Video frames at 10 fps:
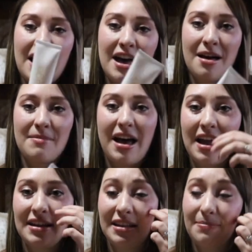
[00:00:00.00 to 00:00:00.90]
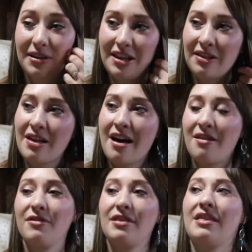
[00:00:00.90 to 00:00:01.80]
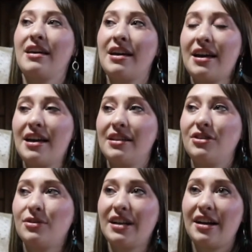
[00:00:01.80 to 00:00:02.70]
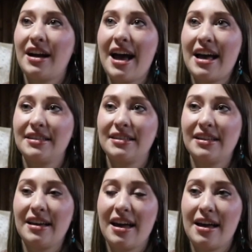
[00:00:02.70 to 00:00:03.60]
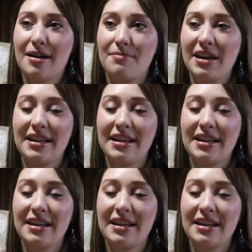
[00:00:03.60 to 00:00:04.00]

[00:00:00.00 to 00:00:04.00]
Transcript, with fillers: Um, I typically love the doTERRA has um,